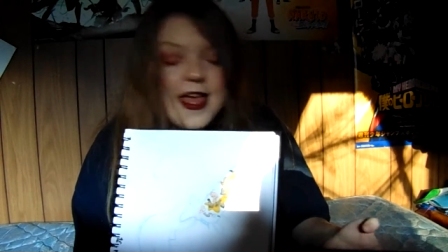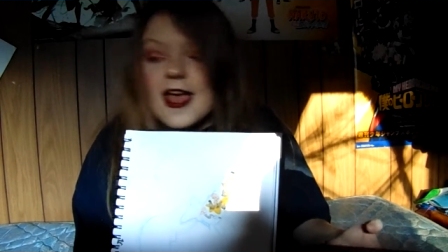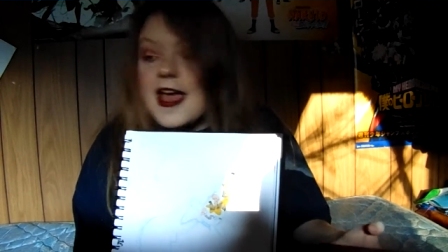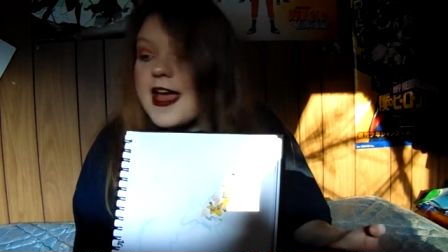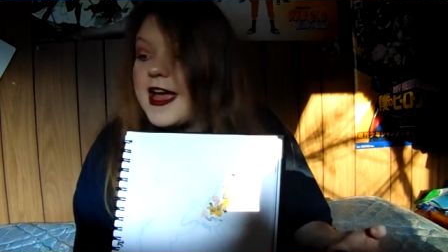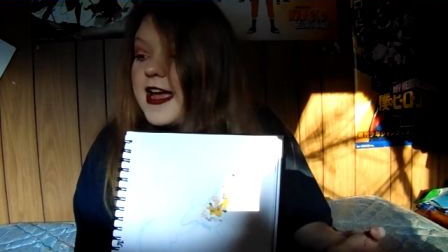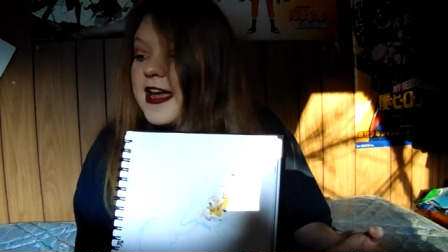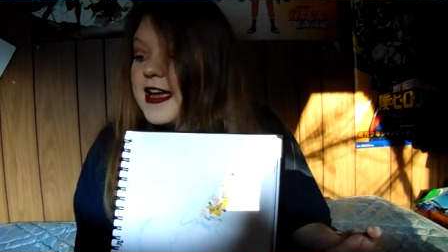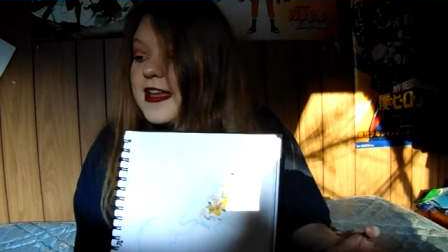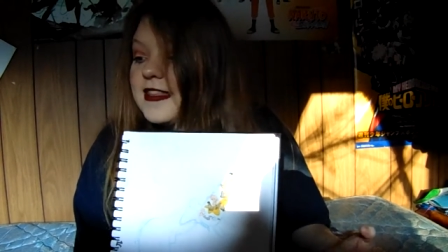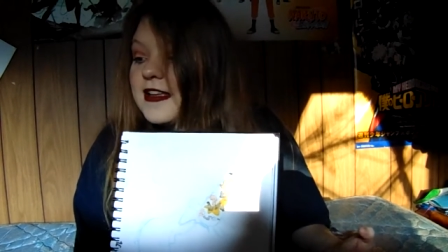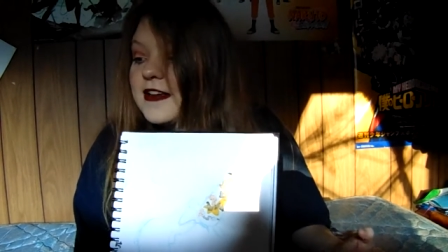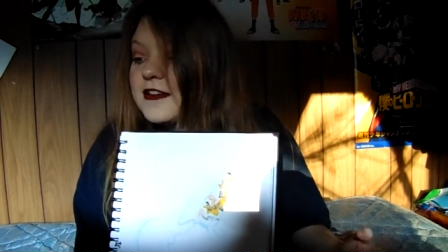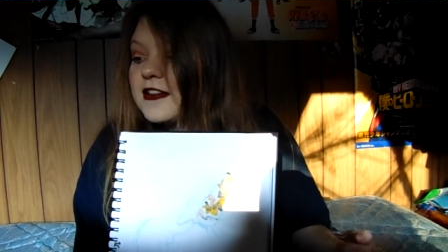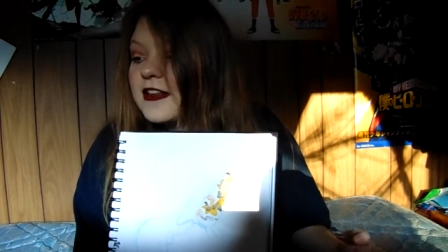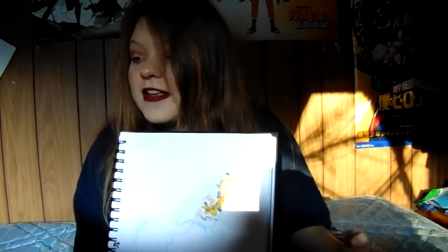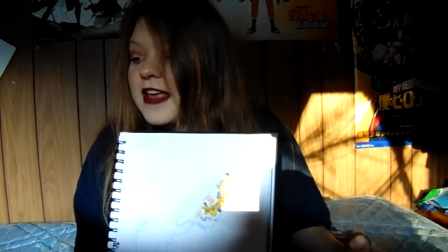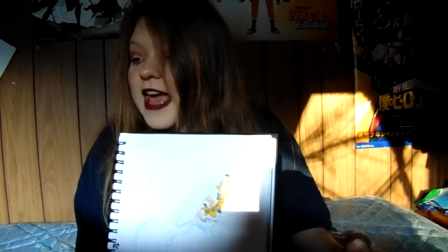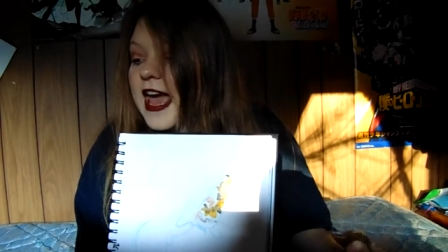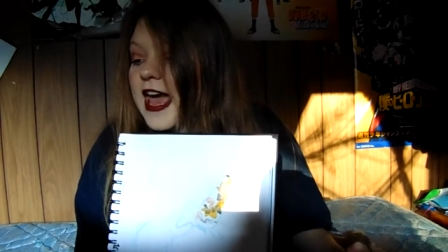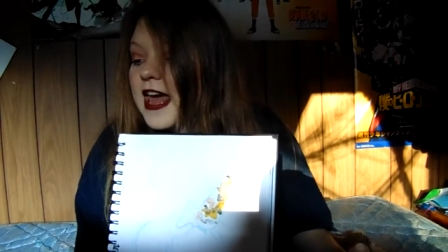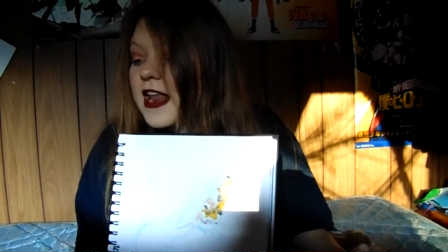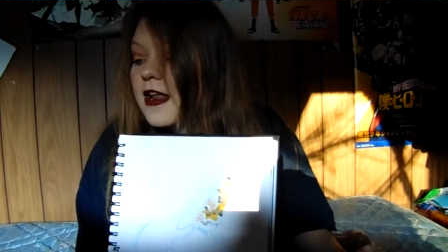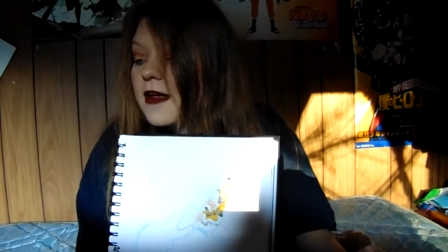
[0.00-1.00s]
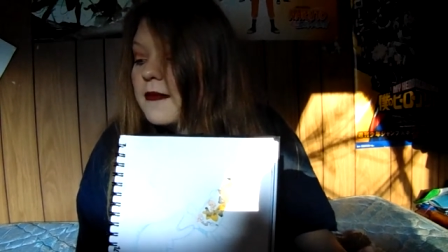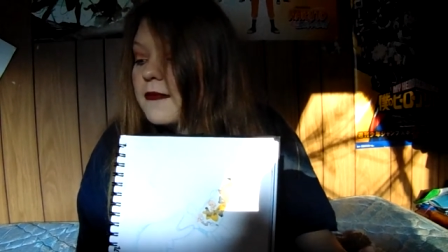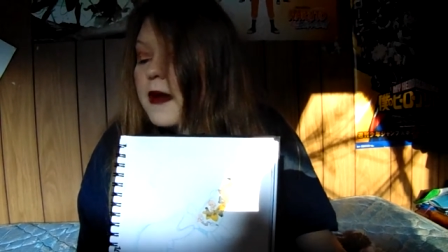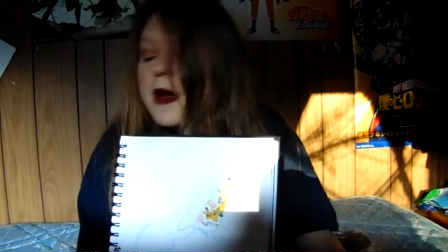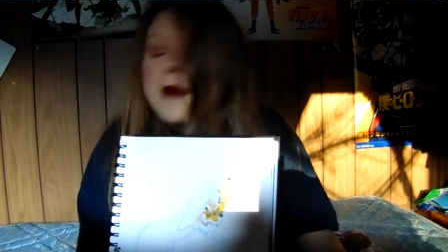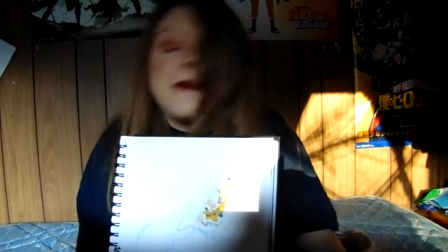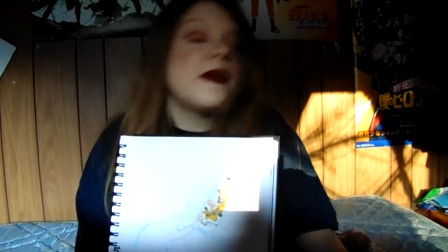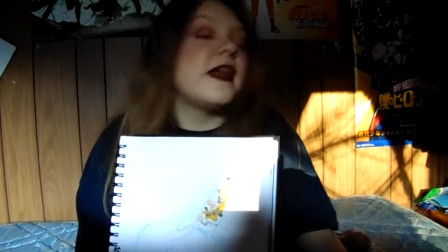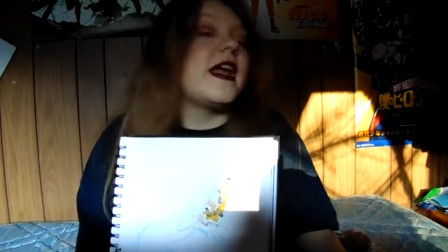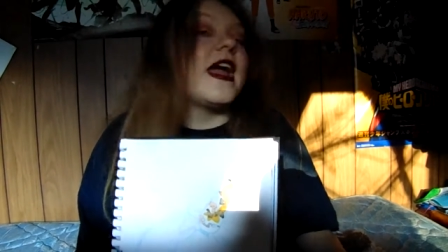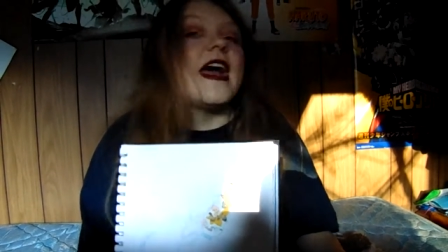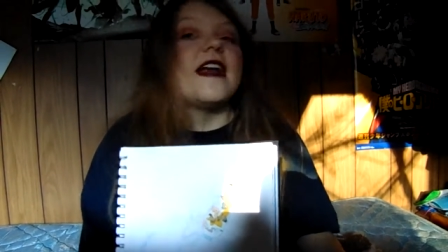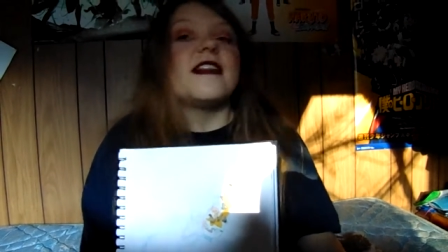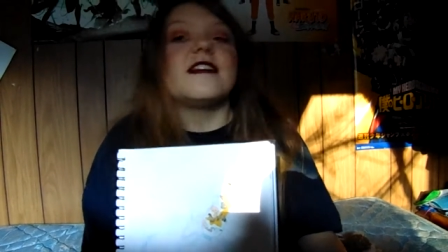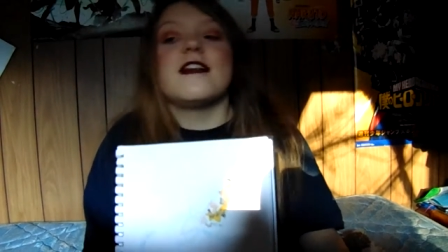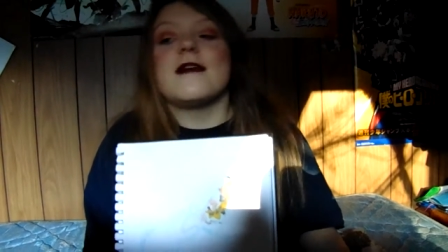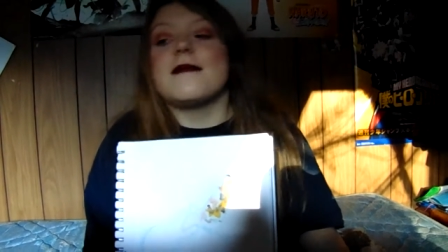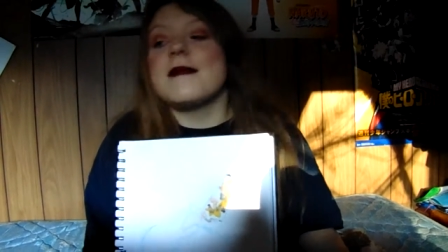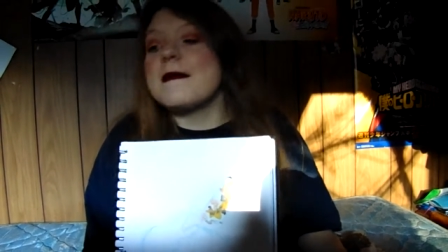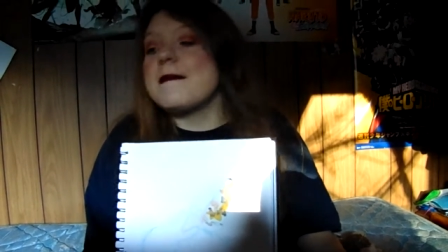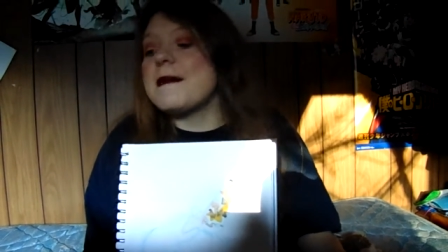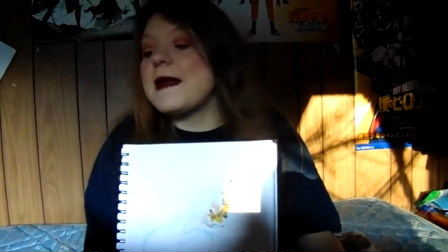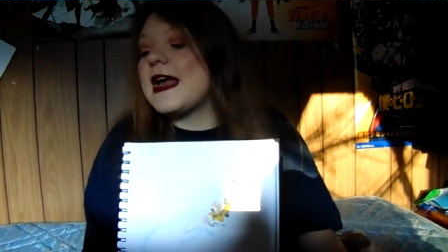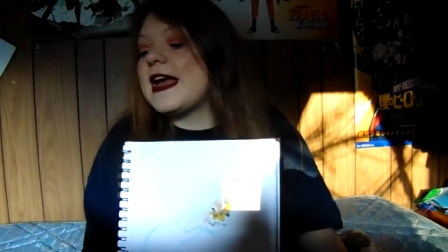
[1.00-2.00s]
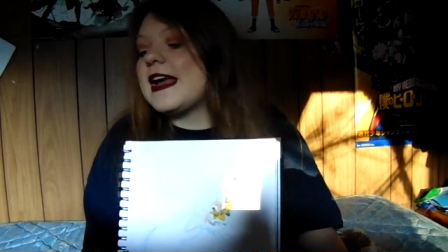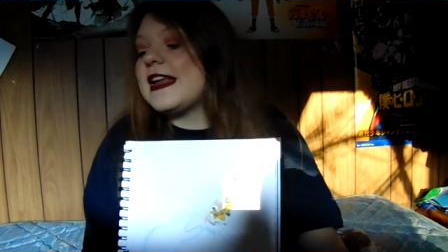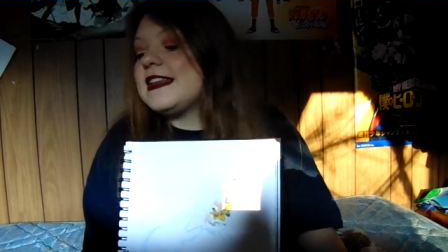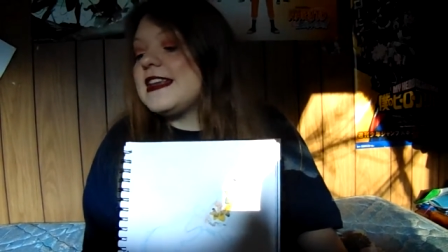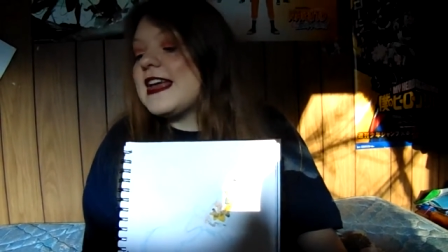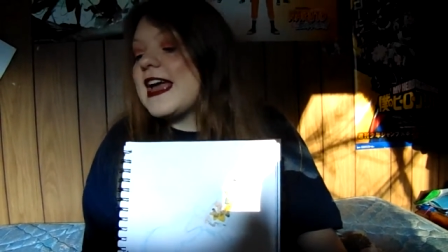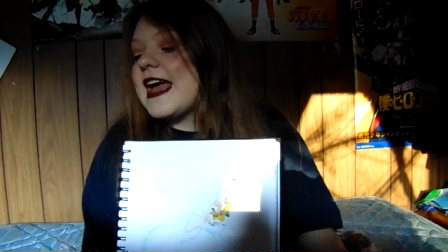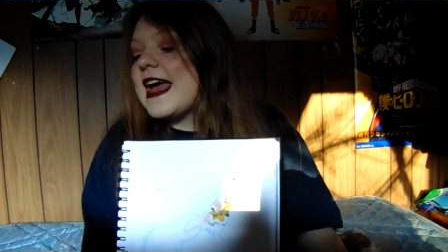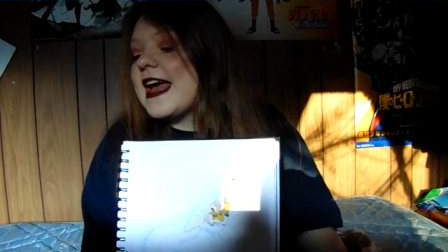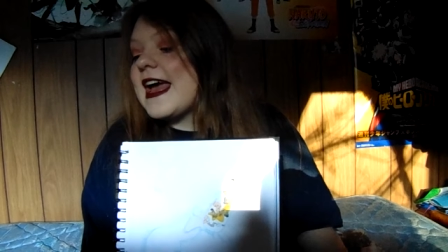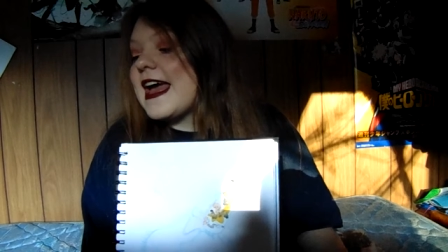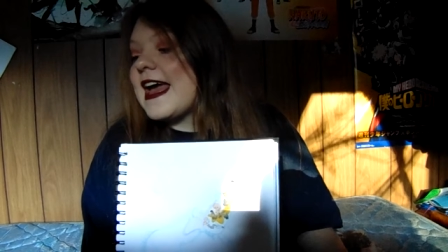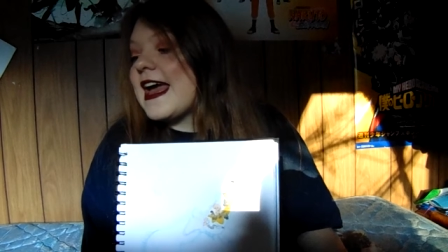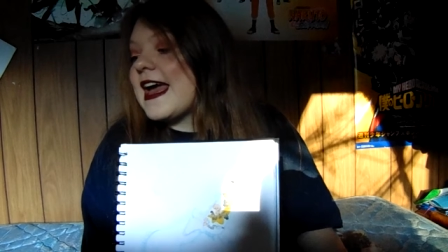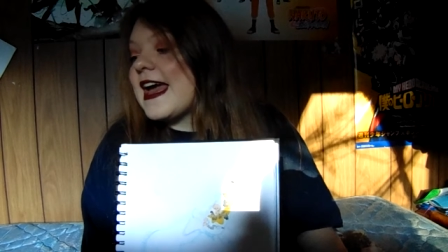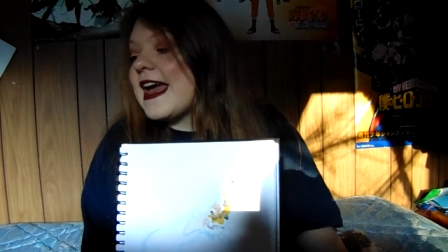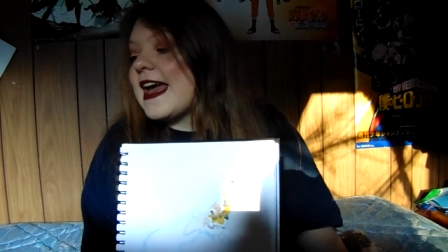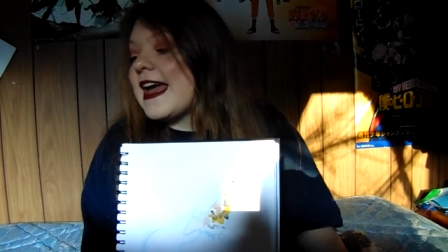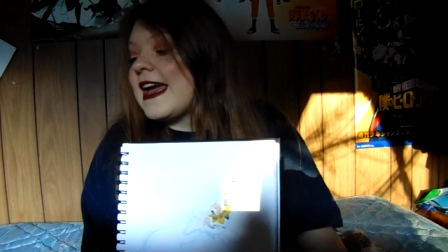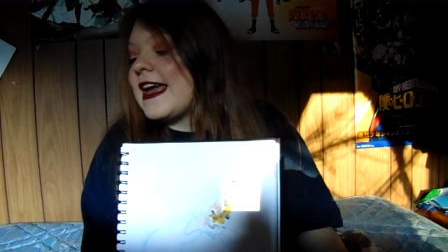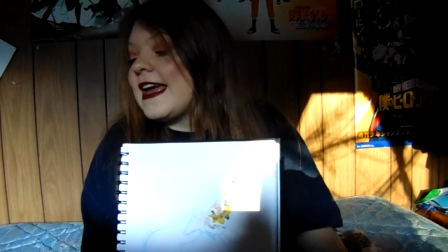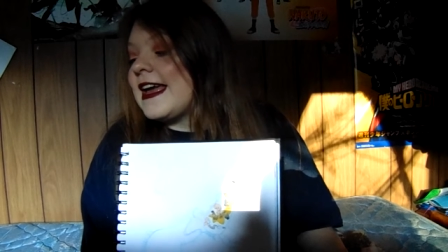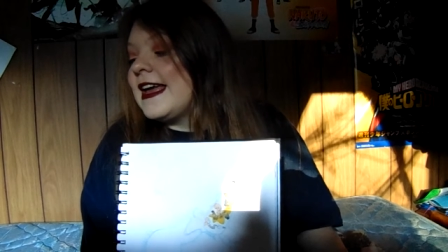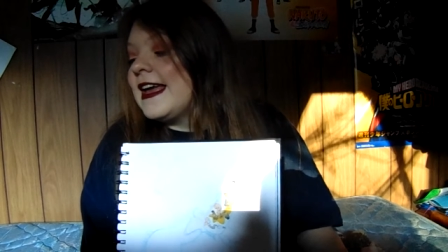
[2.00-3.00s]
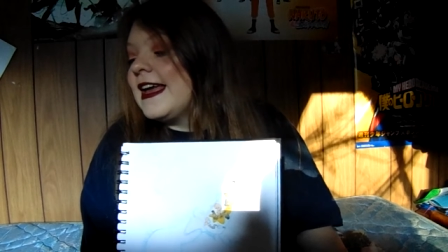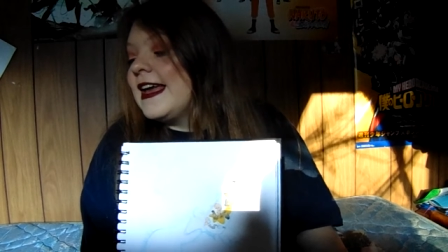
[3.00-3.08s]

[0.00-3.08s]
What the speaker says: Hey, and there's a cat, mama cat's on my bed, yay!